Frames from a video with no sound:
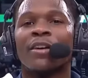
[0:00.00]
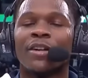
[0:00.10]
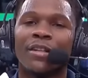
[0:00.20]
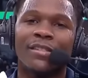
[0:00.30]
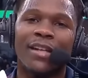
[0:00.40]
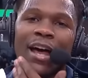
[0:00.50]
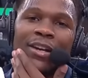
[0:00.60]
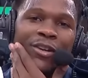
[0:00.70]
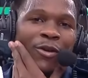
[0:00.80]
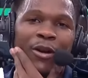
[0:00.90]
on the other side
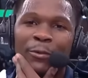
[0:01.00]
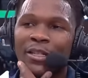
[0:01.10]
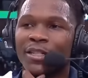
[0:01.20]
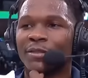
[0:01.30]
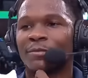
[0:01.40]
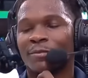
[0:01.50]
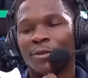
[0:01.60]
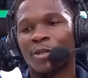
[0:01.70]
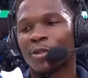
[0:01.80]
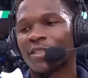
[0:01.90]
of the court really could,
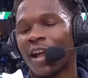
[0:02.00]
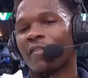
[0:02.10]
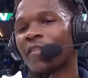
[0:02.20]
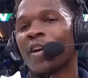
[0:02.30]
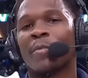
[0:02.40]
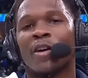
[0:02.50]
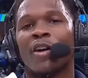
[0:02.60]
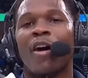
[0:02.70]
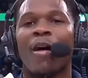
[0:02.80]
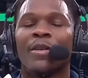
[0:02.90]
you know, stay in front of me or
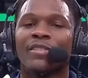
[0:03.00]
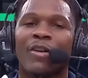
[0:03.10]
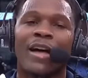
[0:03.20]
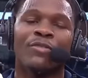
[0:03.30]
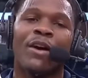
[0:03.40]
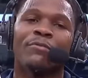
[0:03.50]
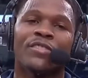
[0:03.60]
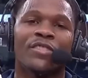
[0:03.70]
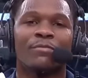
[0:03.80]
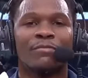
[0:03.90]
guard me, so I knew I
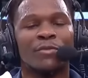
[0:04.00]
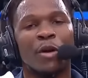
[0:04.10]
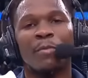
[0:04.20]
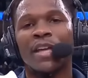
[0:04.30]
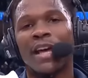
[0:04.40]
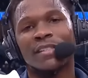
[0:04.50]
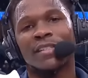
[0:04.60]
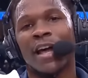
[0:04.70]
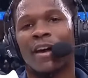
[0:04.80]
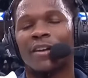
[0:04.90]
was just, you know,
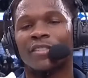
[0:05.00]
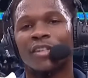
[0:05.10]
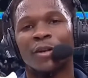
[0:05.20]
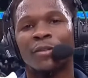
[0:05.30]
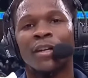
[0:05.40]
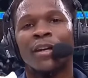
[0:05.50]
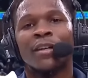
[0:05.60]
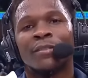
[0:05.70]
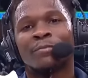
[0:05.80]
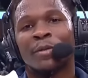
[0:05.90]
BSing down here. So
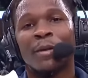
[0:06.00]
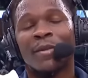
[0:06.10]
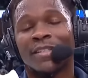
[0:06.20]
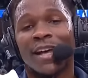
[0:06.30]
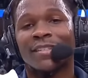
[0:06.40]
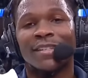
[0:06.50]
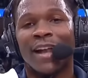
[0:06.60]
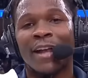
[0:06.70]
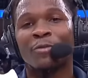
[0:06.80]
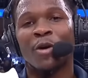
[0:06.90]
pretty much that's
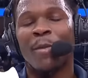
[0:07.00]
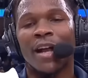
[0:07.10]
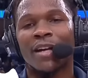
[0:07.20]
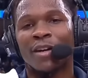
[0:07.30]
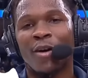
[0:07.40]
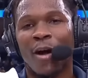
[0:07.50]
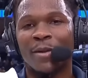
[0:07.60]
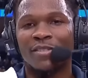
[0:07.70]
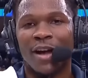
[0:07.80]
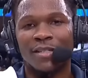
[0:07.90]
it. I knew nobody could guard
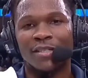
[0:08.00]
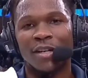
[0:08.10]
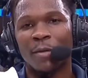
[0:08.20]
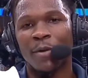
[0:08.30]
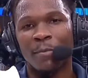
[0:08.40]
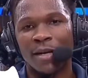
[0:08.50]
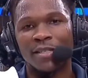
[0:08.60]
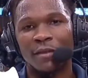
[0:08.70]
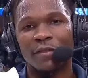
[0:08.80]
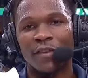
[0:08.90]
me, so I just took it upon
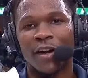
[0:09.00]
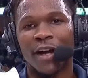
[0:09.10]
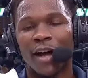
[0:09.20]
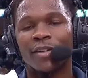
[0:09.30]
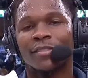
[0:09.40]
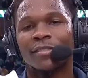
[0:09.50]
myself to figure it out.